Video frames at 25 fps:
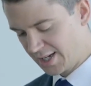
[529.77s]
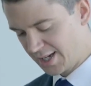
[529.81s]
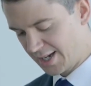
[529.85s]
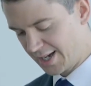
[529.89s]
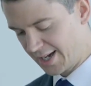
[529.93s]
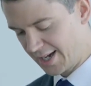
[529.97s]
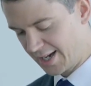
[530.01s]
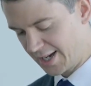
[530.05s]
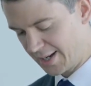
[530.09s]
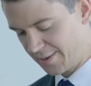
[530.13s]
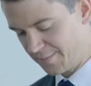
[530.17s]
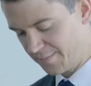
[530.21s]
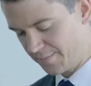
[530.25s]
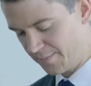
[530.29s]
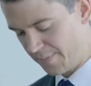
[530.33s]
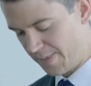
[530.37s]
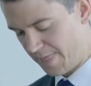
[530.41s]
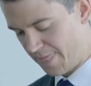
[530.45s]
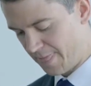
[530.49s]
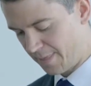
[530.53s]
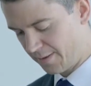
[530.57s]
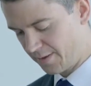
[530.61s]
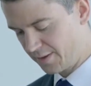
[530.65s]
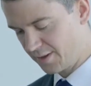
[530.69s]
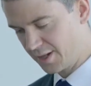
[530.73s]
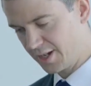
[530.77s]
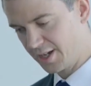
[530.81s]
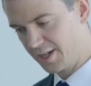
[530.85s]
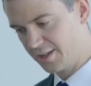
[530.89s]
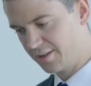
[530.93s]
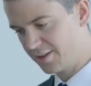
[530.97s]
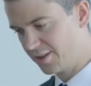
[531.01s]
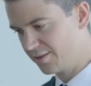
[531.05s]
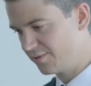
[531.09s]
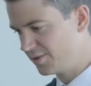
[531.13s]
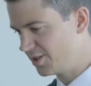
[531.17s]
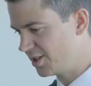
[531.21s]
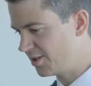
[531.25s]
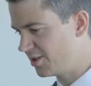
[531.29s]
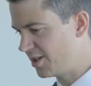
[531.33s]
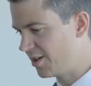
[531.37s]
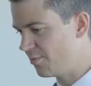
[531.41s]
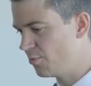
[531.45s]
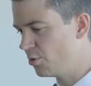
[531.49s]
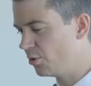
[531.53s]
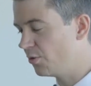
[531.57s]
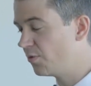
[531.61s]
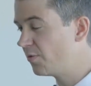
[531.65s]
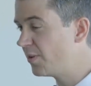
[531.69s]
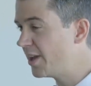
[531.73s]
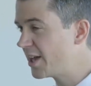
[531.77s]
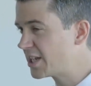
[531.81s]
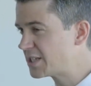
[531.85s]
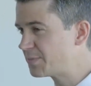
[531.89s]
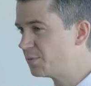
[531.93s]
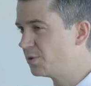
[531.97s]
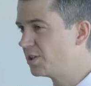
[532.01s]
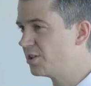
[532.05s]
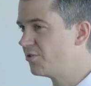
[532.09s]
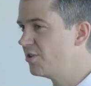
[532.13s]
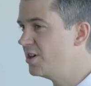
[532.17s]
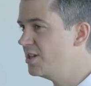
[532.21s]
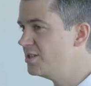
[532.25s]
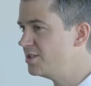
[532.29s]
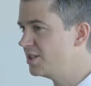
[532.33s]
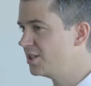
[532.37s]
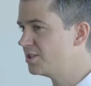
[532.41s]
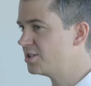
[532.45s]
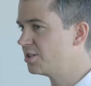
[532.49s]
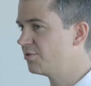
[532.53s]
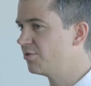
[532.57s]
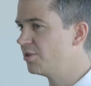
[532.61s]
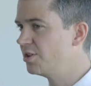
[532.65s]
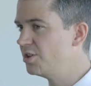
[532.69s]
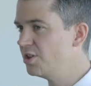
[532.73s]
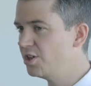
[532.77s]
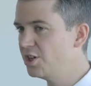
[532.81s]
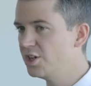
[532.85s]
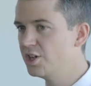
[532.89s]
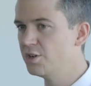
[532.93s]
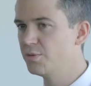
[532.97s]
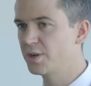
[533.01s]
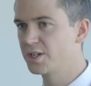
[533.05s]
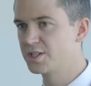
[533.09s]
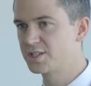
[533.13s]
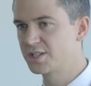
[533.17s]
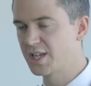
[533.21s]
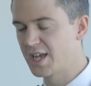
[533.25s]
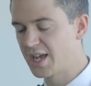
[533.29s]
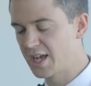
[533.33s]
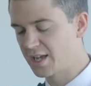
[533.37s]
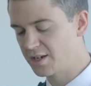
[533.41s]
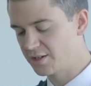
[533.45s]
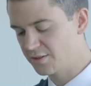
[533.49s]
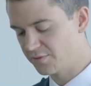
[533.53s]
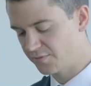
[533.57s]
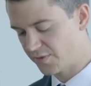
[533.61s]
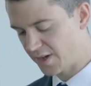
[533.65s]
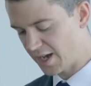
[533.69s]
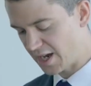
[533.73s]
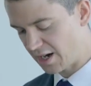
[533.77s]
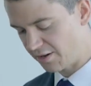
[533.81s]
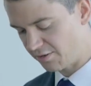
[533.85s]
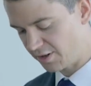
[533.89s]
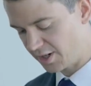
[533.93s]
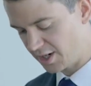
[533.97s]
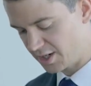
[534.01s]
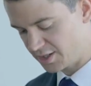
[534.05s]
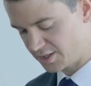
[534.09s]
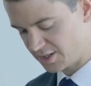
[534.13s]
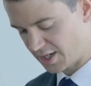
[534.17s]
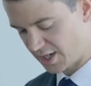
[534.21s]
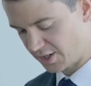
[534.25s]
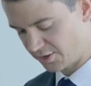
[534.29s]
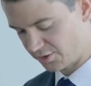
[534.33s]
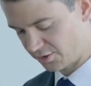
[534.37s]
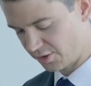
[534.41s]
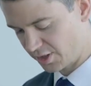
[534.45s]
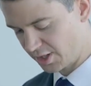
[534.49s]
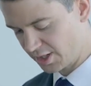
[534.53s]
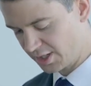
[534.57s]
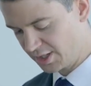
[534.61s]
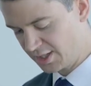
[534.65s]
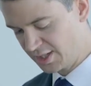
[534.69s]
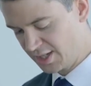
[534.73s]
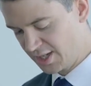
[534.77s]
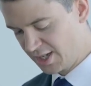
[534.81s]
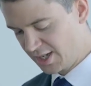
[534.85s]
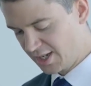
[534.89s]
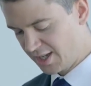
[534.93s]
They're more flexible, they're easier to renew, extend, vary, etc.